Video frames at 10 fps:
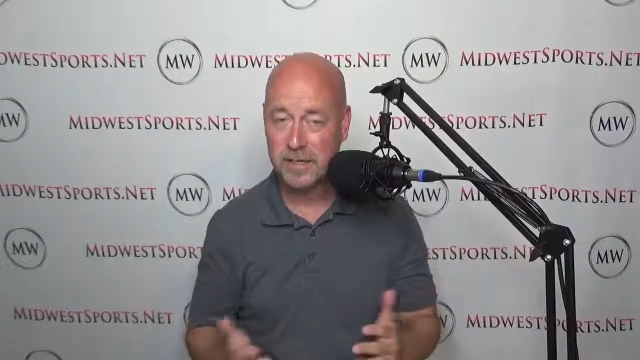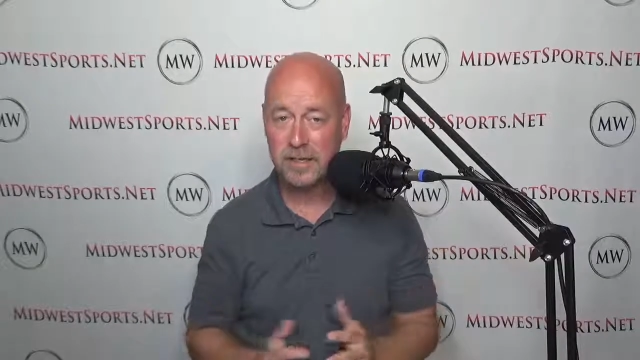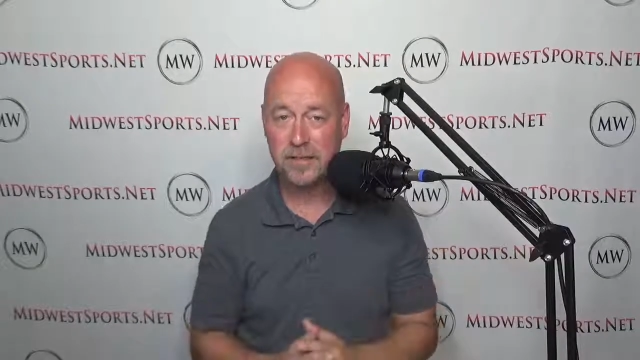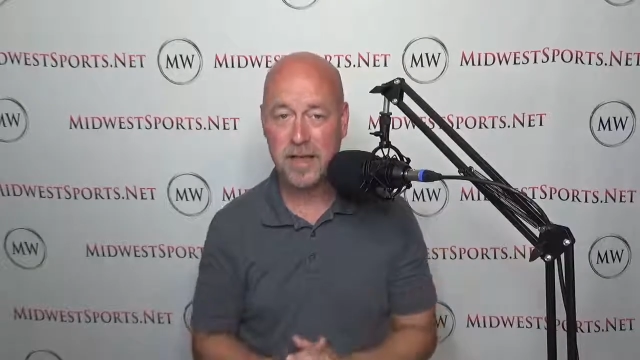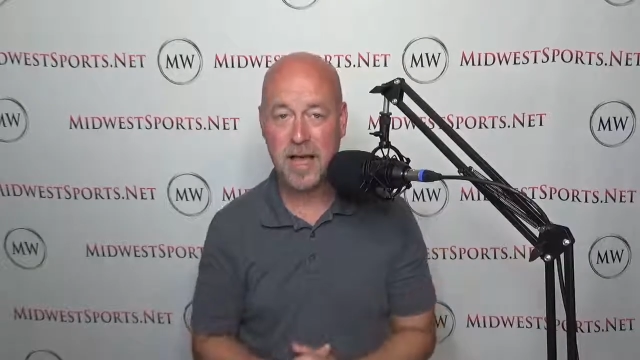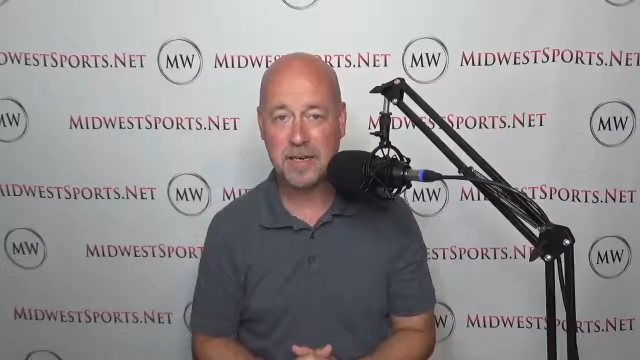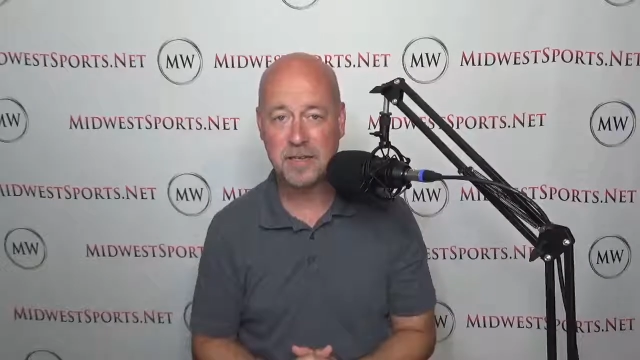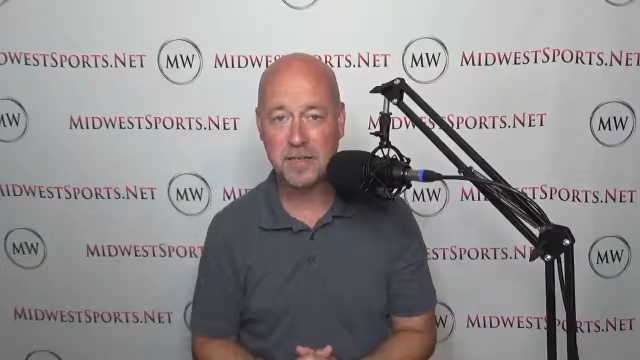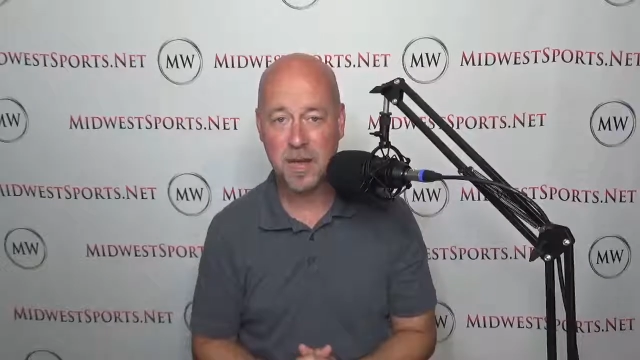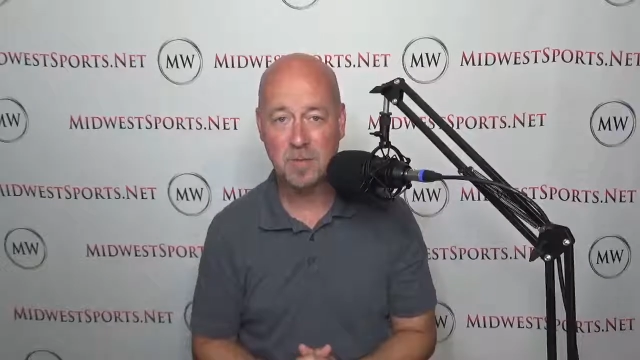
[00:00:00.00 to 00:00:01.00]
that
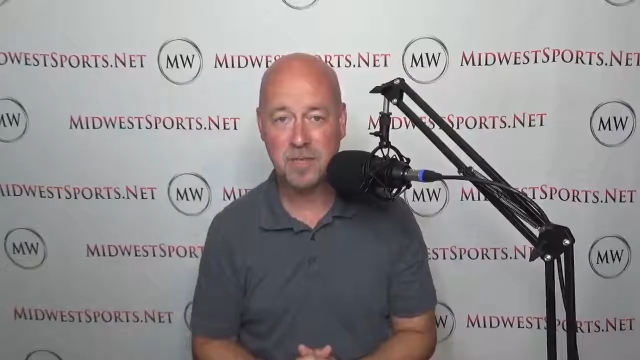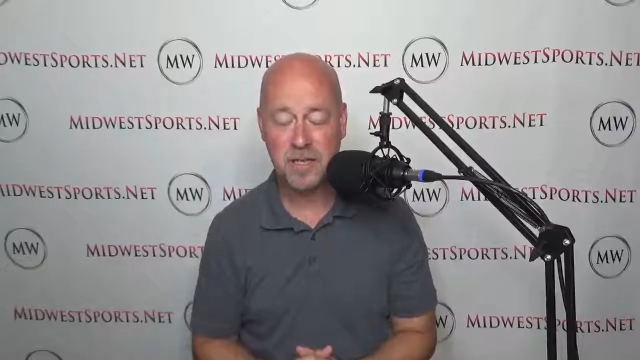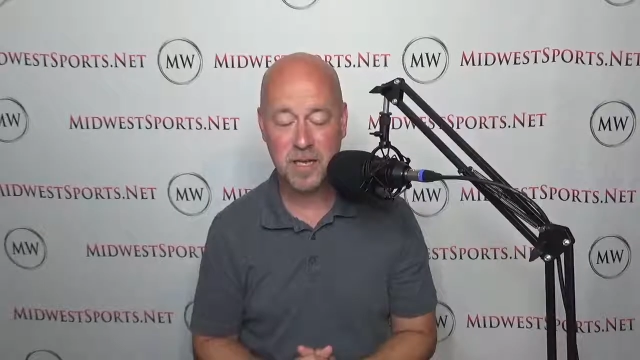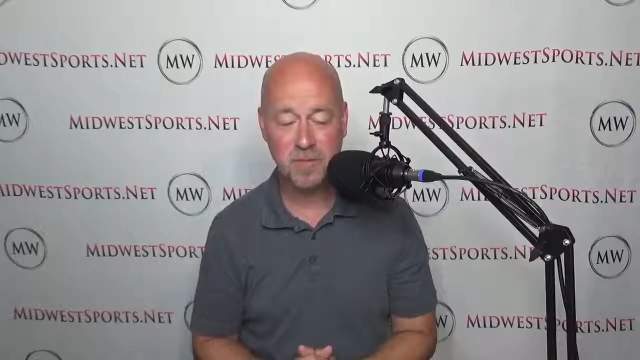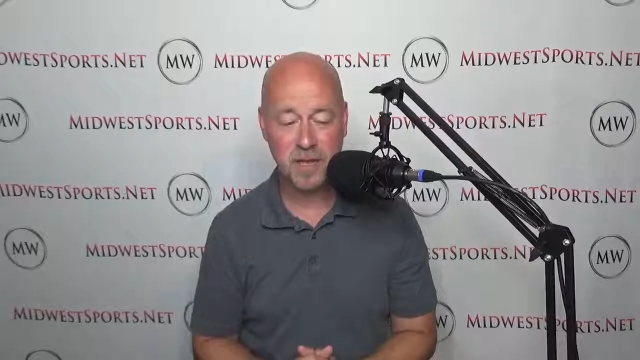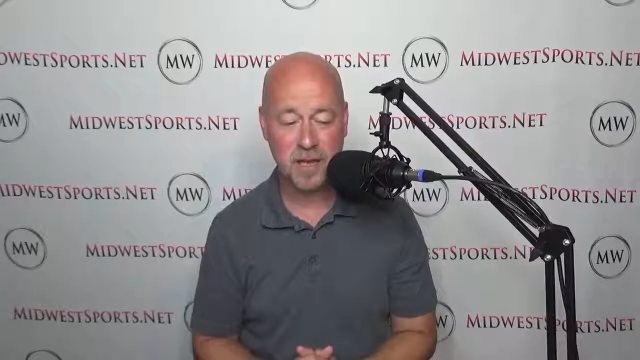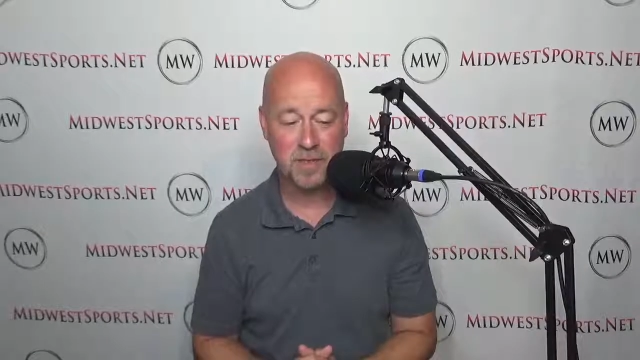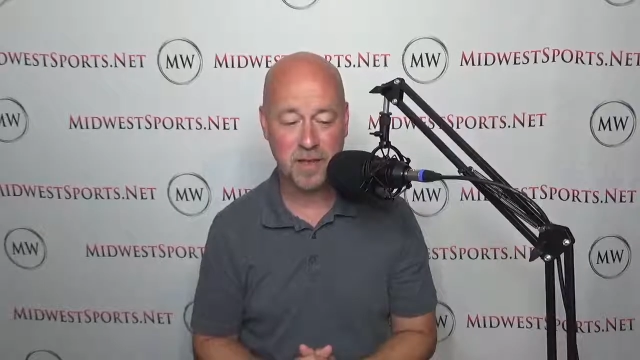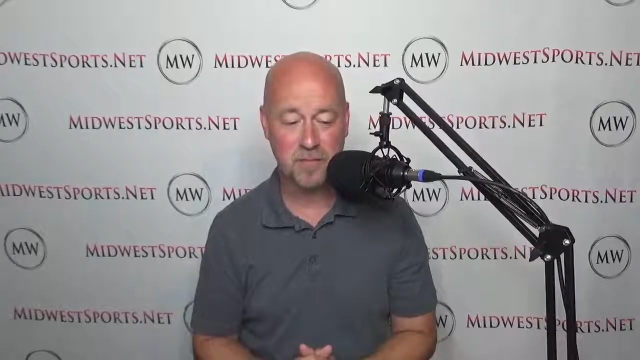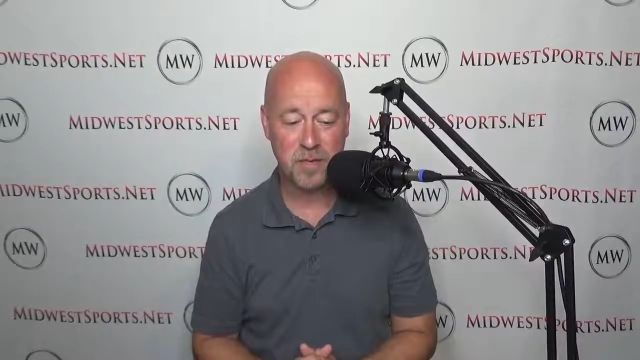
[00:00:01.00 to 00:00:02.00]
is up to them,
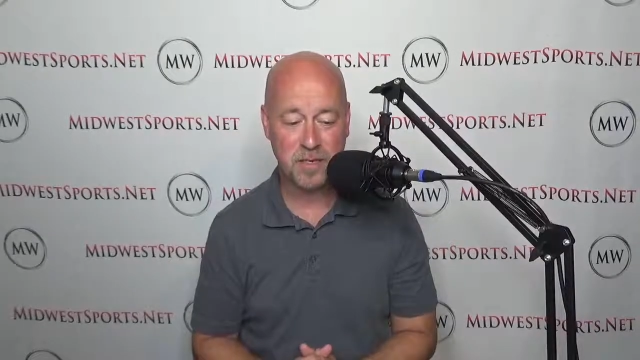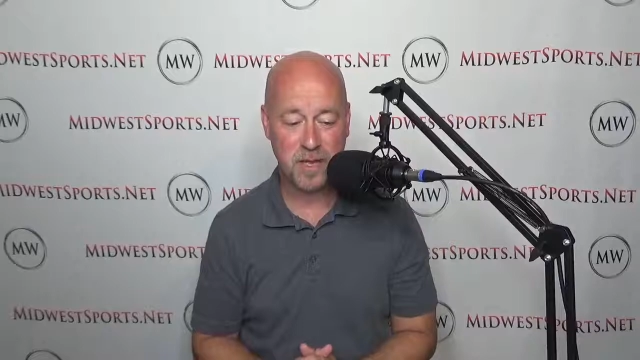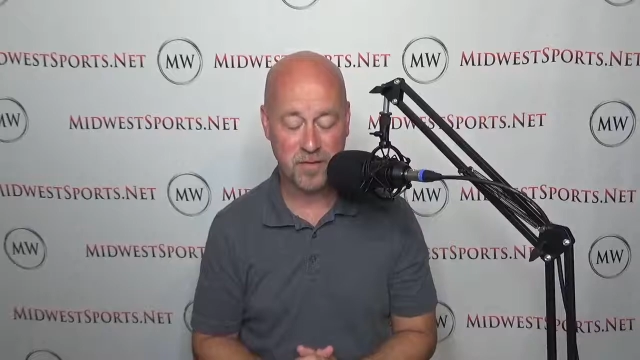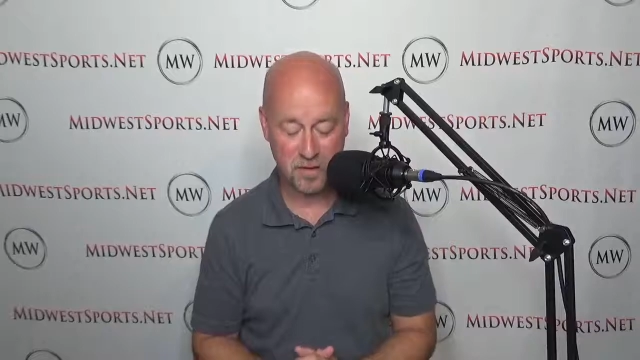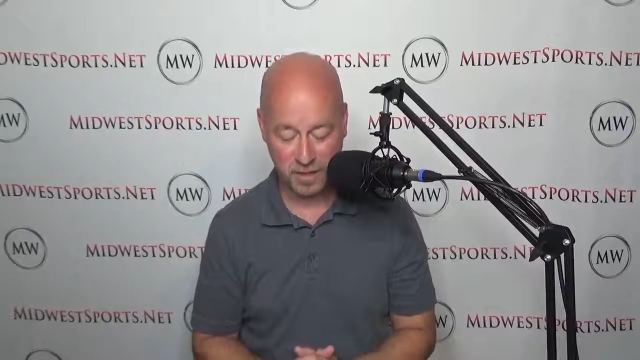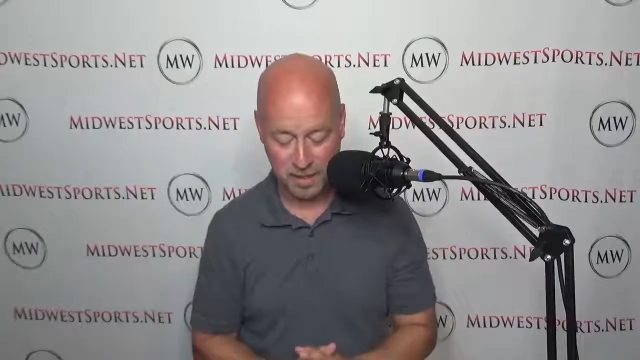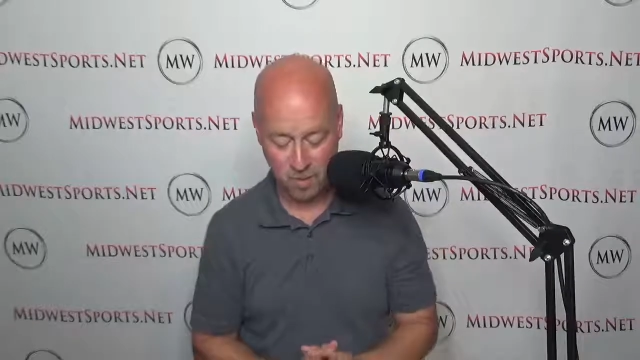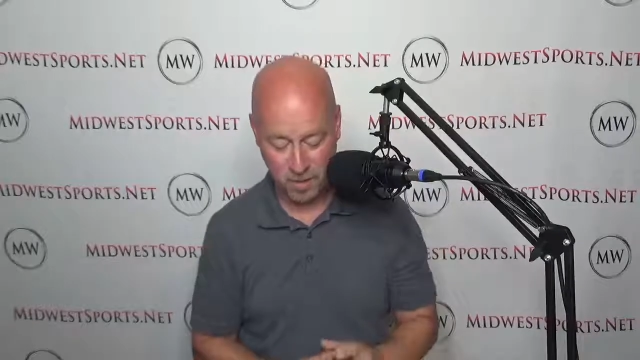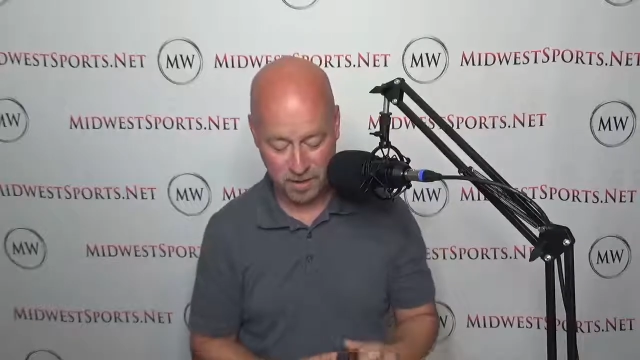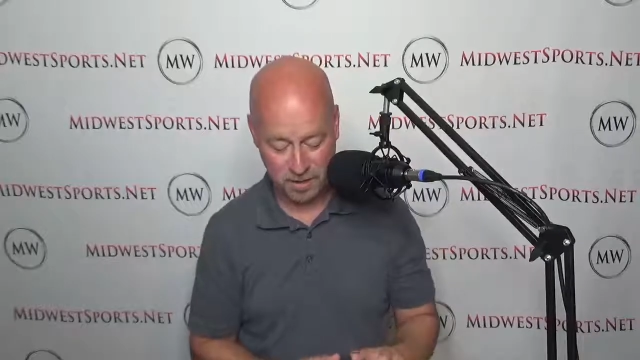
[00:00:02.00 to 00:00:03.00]
and they've been given the
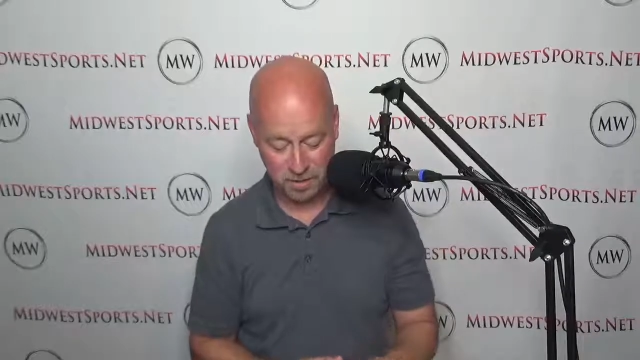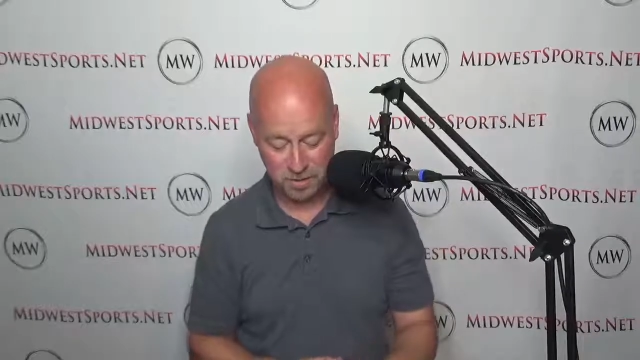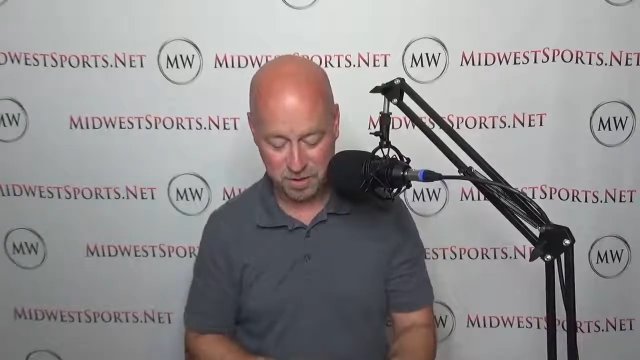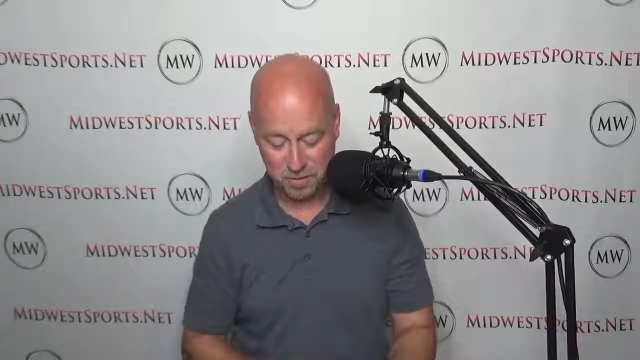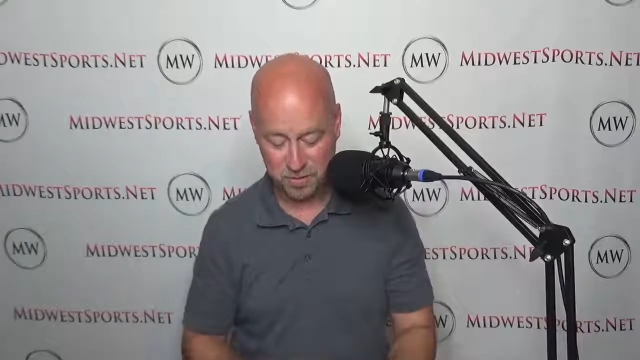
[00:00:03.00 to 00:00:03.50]
leeway to do so.